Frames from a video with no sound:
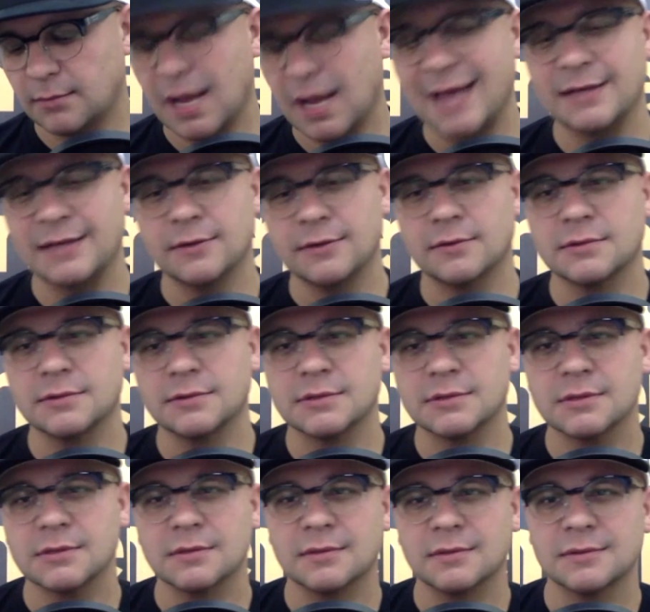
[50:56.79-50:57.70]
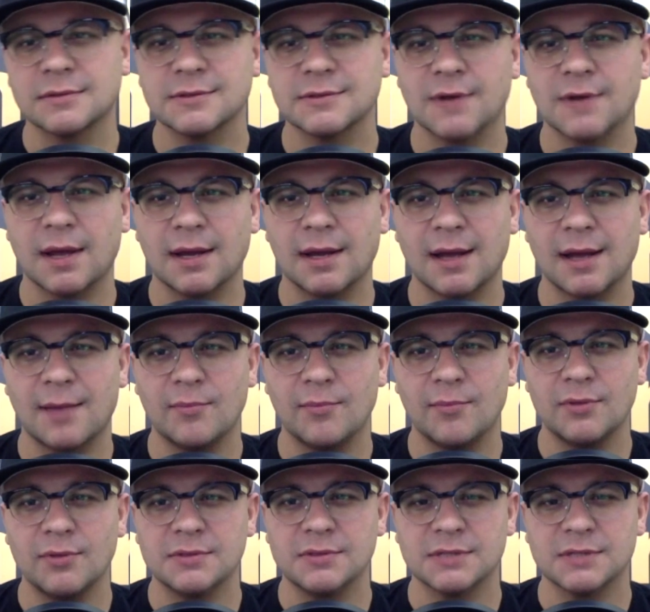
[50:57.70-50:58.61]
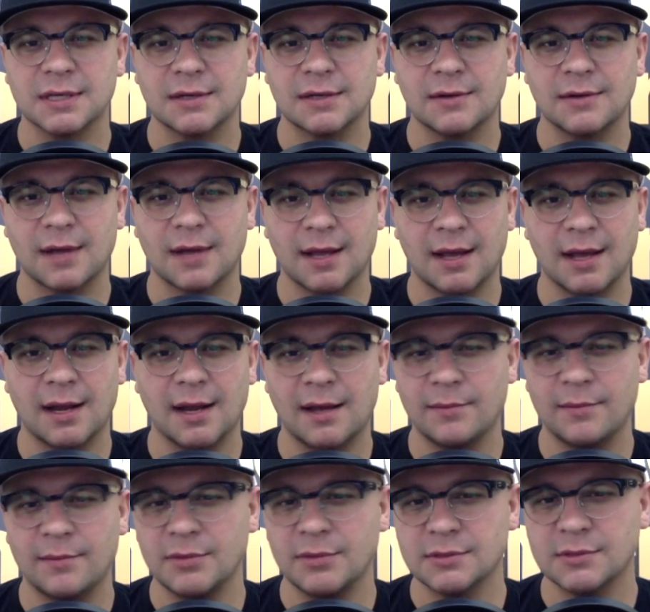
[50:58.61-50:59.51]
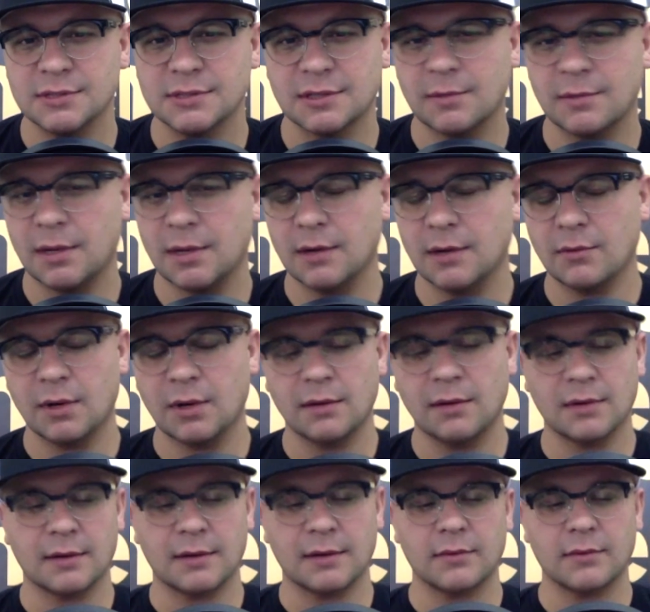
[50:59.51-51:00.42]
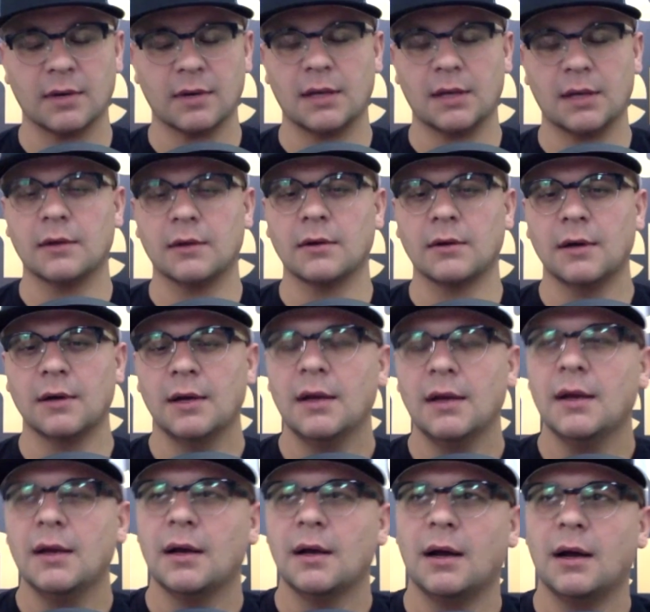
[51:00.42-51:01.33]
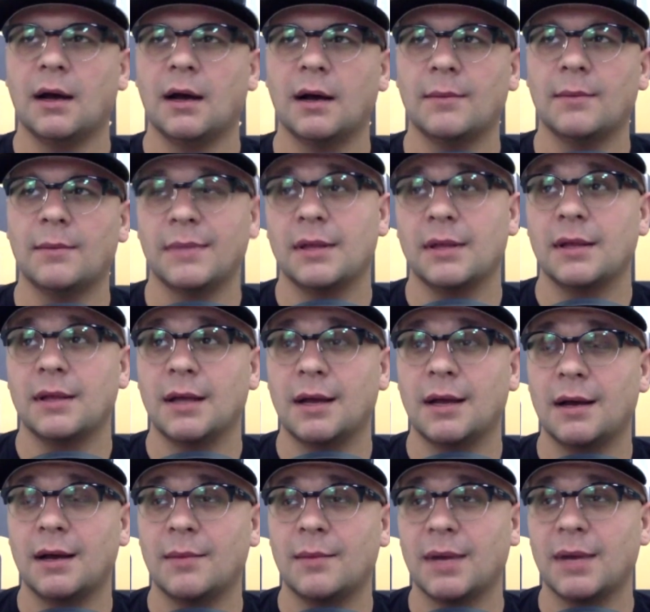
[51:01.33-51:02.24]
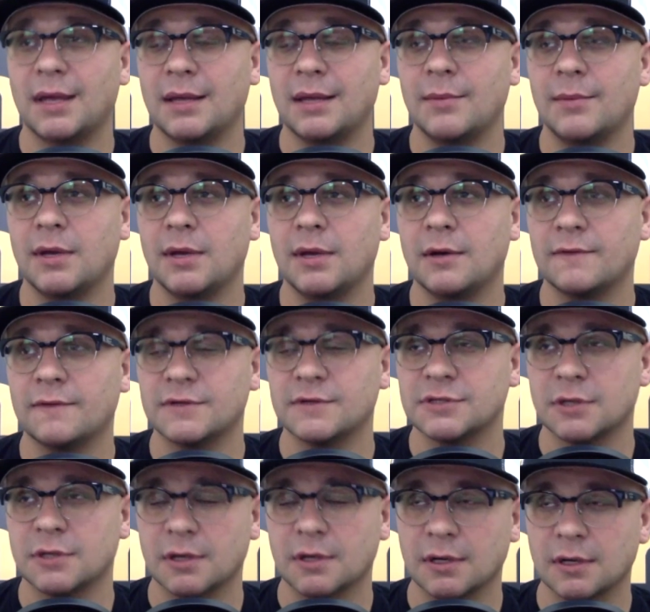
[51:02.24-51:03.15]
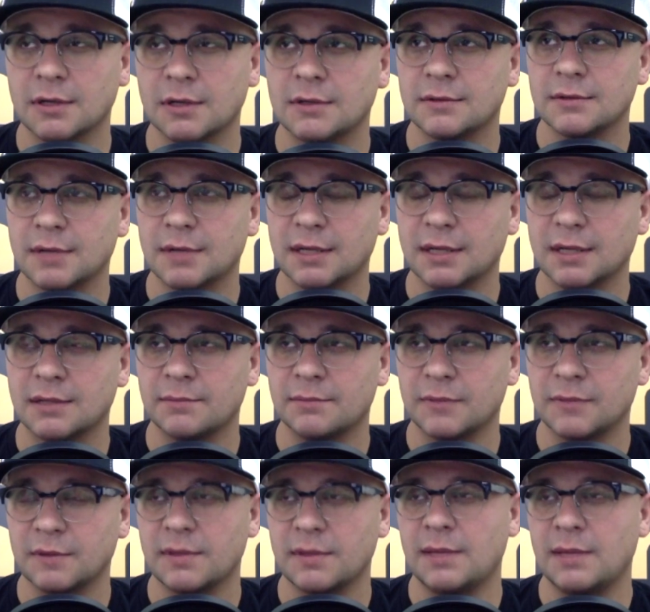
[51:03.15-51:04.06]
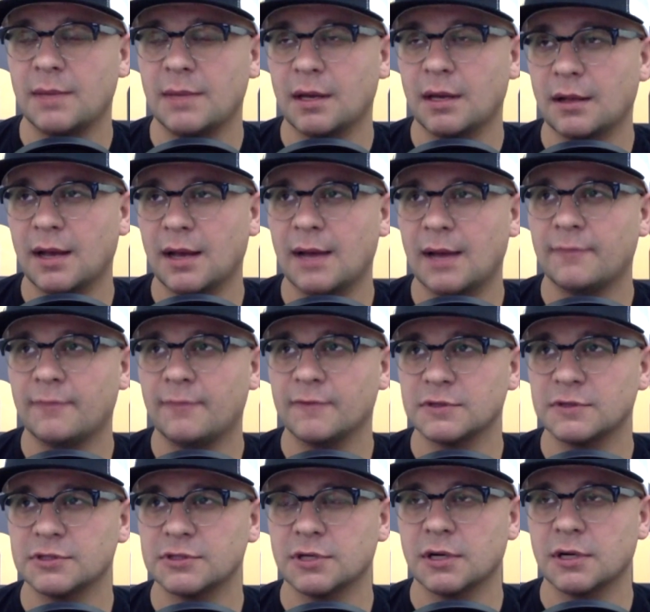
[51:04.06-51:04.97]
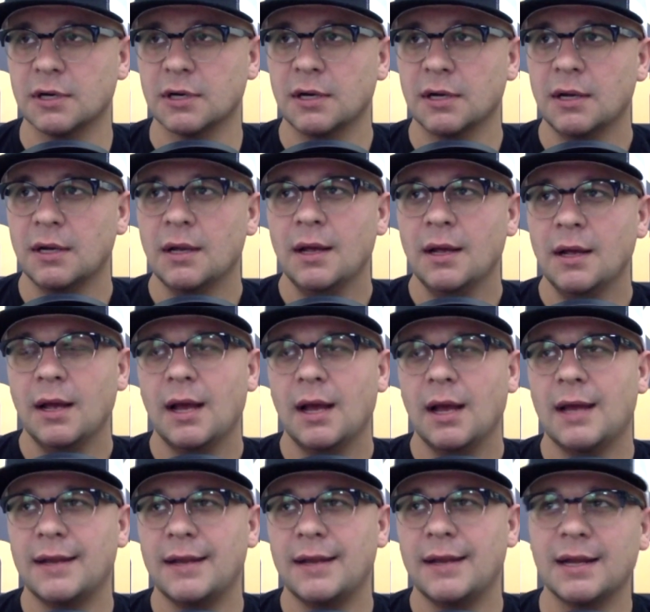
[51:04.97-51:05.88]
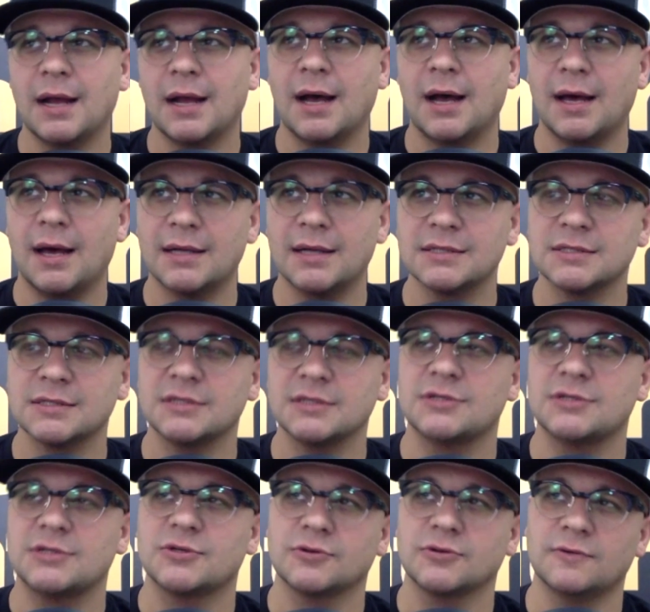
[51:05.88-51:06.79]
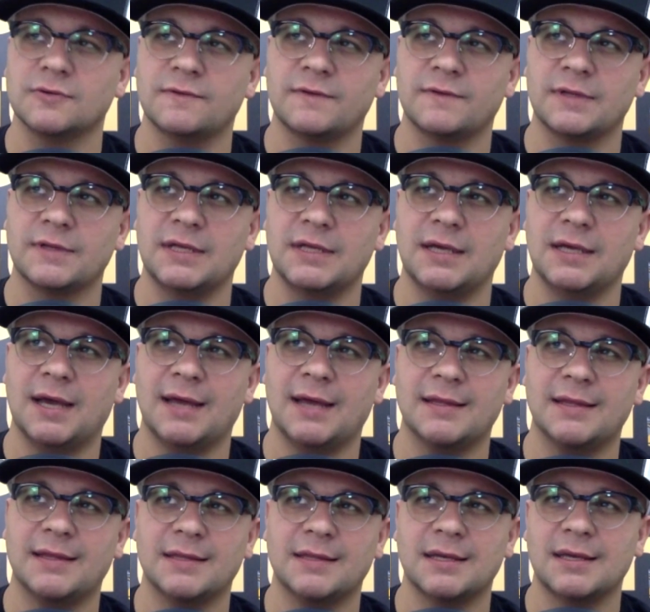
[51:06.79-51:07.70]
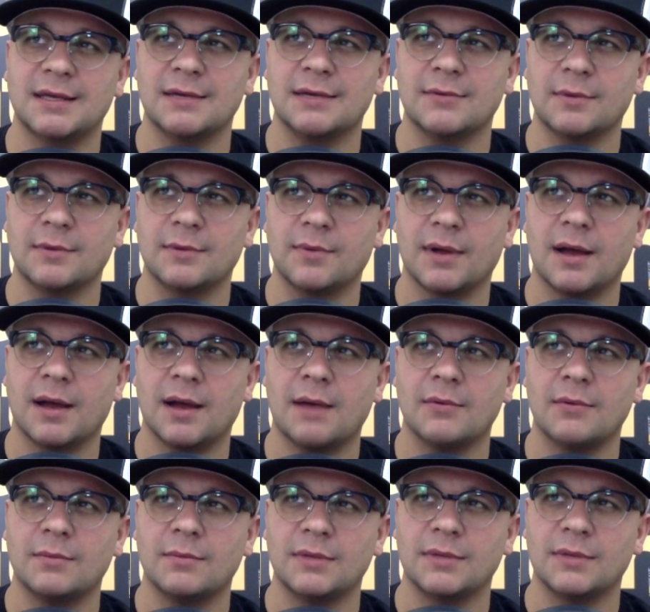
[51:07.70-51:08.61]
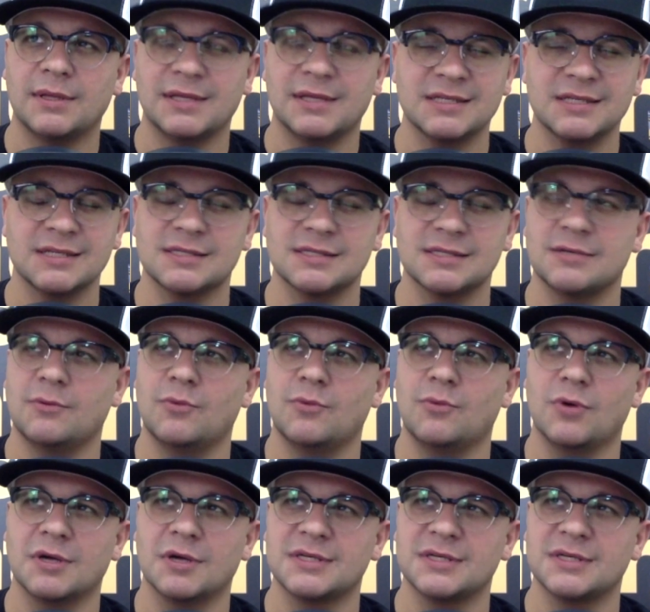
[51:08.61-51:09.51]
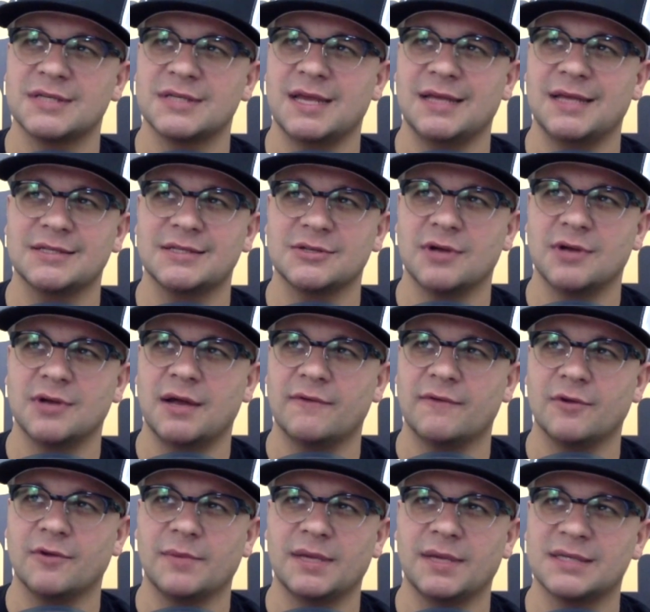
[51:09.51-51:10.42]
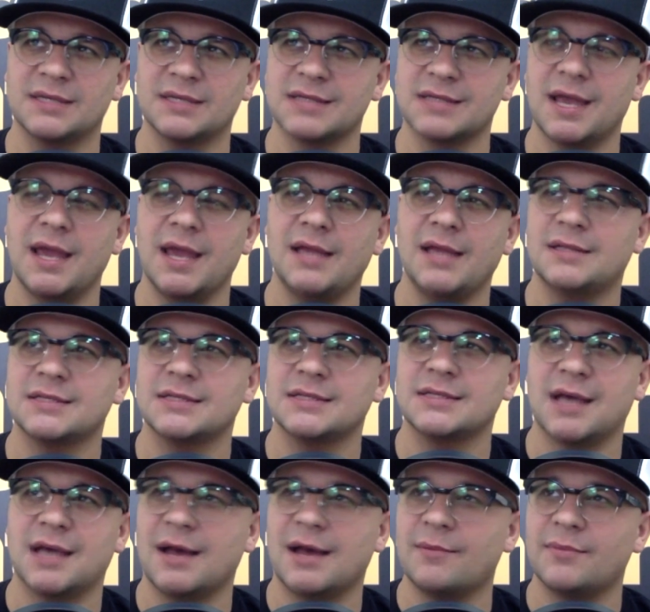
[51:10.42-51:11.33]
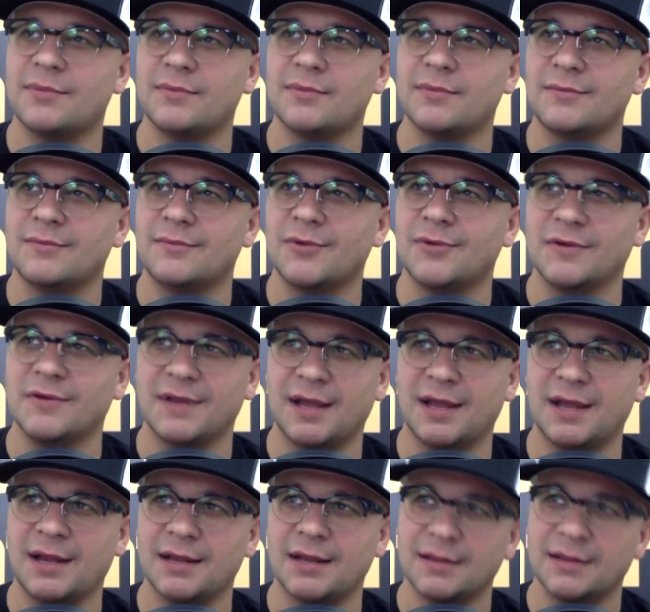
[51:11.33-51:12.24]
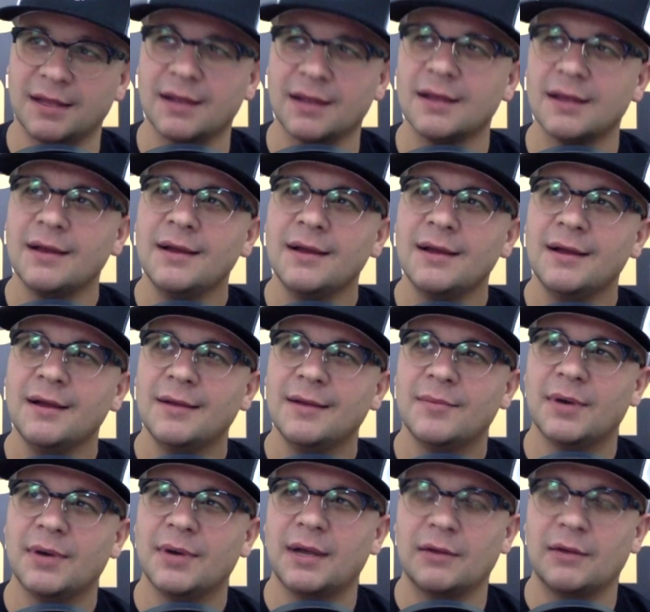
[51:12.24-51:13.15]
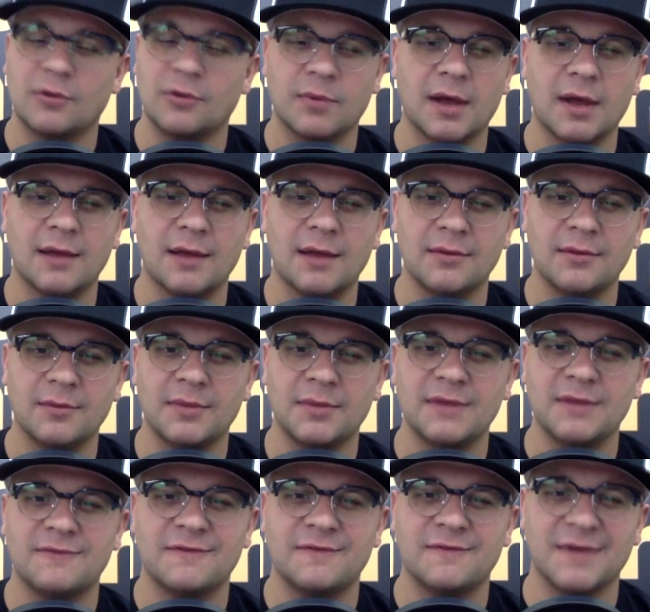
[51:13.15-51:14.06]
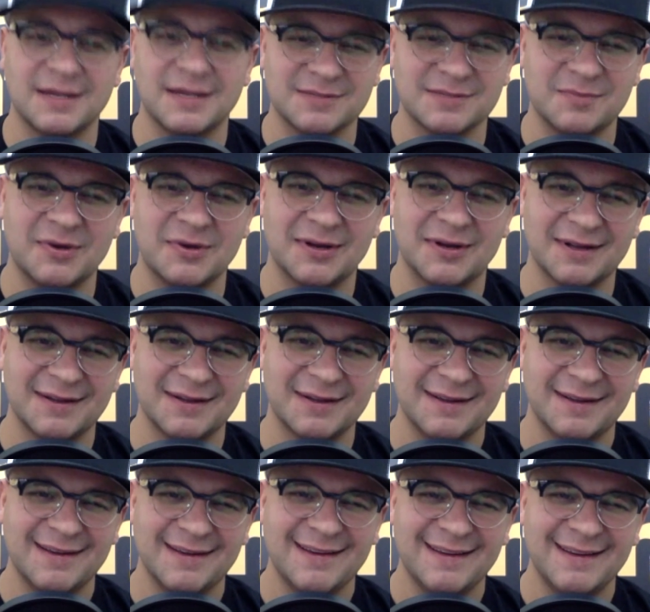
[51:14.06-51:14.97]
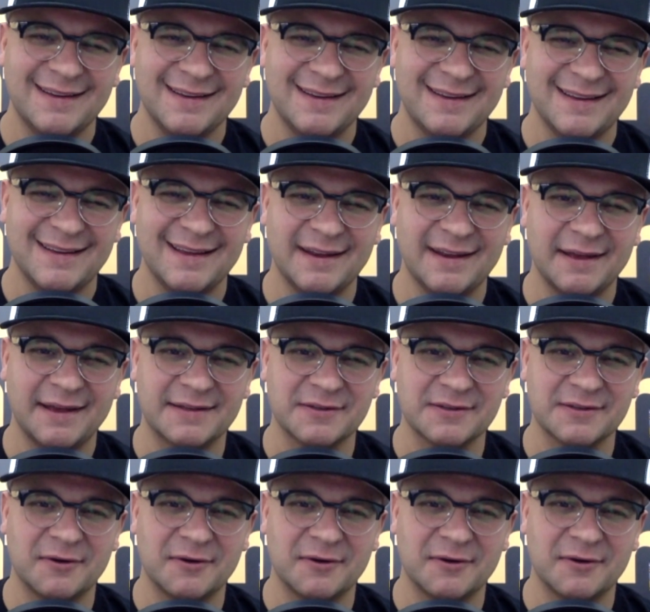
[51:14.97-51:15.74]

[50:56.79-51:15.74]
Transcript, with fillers: iTunes so I could have music, dude. I gotta have music no matter what, whatever I do. Uh, yeah. uh my email for sure, like the, the email app for sure. And then honestly, truthfully, I think it would probably this is the worst answer ever because I hate this app more than anything but it would probably be Facebook. And that's oh